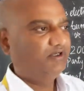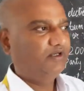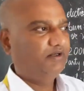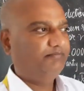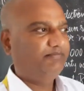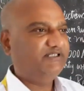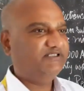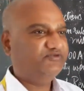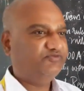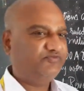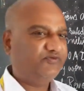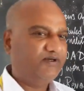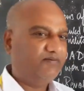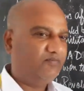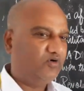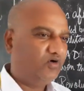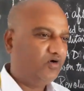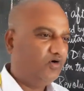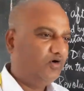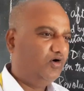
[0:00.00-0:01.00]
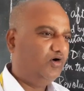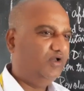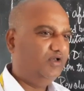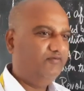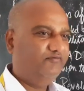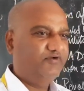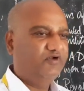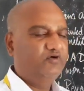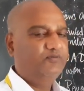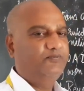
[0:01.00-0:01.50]
Means from all
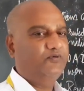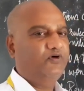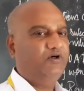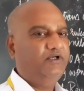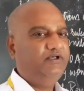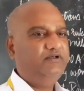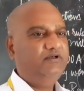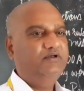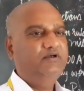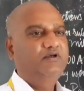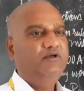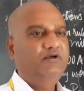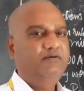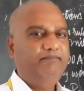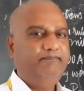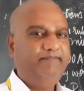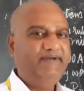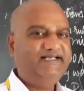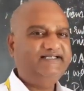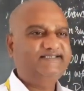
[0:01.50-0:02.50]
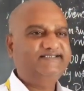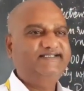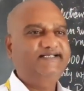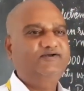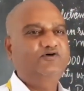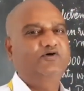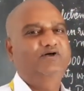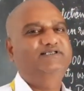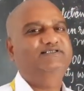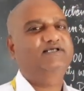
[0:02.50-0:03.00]
viewpoint,
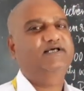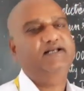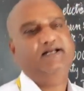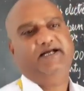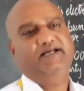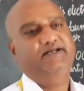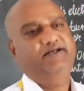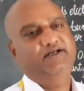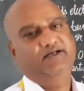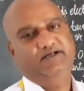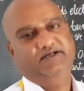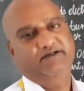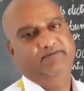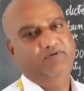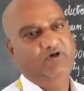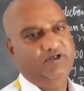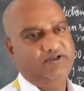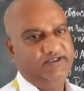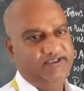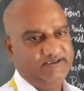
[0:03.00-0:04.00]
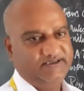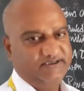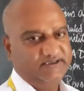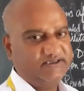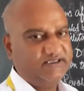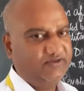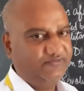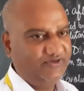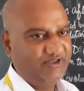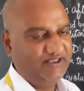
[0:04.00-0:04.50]
Mexico is an ideal democracy.
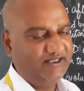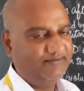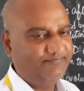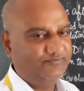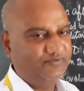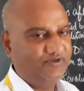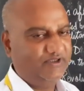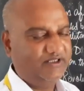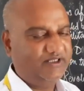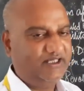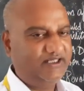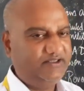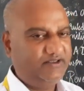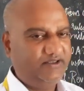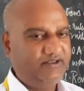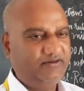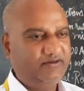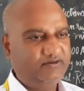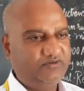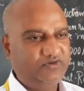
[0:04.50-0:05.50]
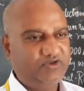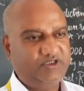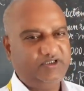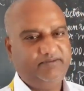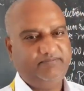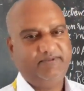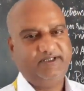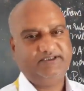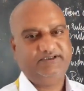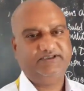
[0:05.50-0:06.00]
Sounding up to year
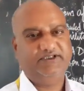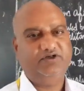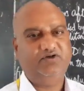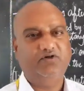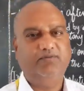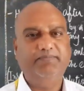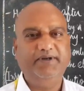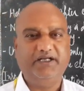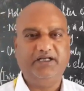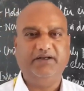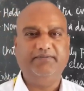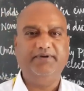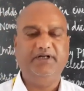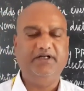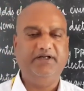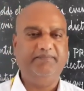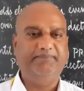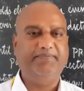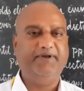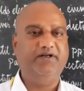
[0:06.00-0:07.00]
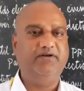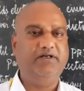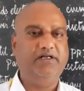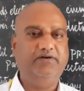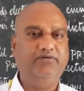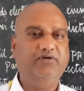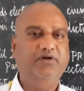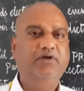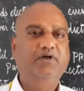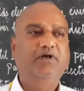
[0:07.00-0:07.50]
1930, Mexico became
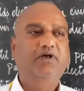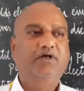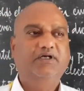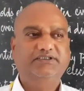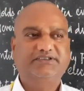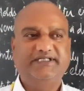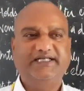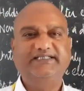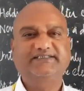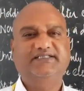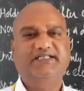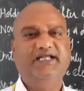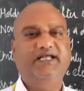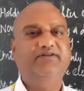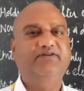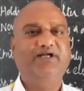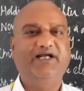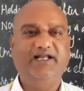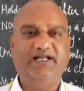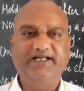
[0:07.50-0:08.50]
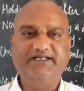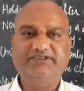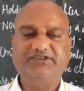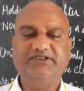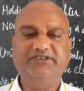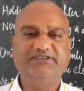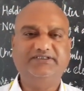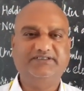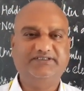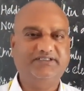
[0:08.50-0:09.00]
independent. Since then, the
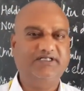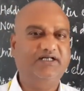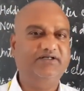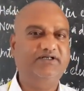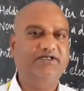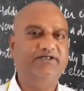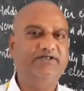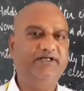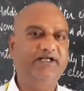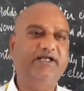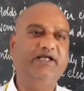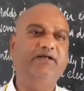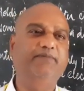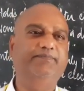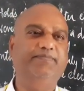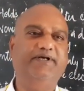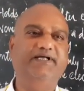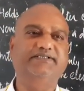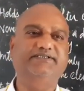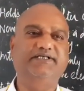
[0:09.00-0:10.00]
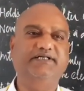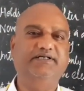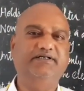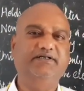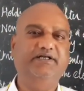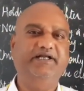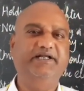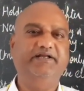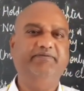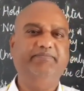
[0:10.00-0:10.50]
elections started taking place
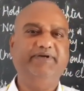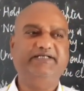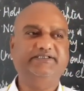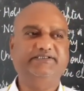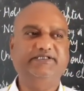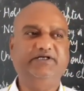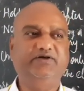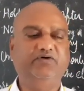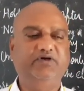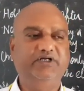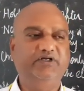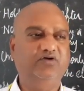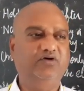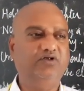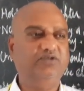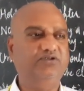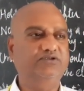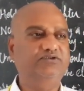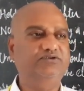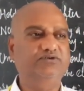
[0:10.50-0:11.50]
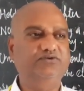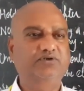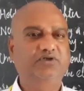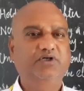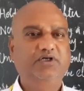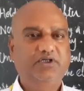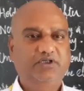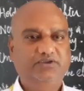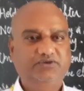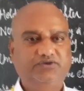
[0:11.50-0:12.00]
in Mexico in order to
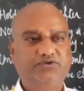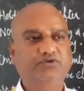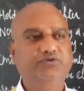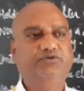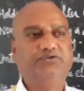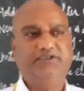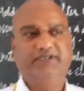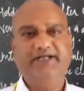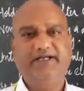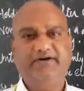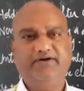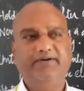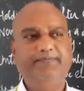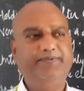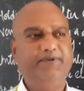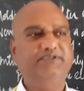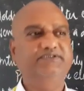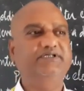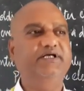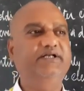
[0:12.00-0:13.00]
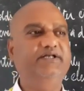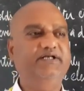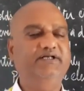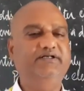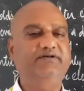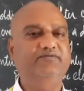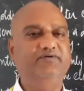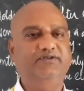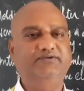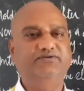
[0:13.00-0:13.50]
choose their
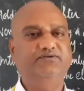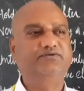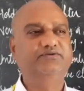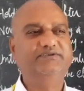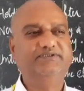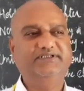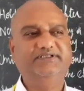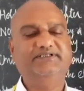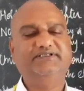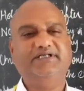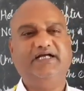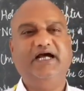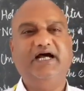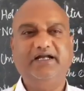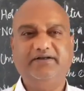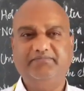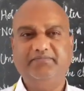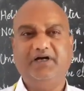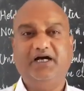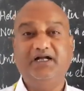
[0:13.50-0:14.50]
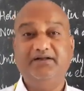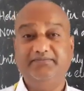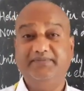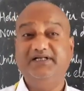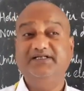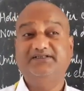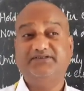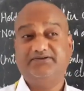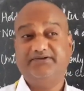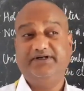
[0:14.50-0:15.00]
representative or choose its
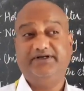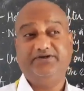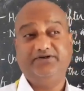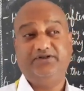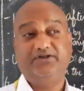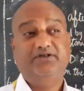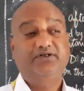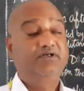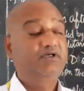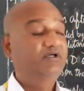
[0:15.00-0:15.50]
administrator.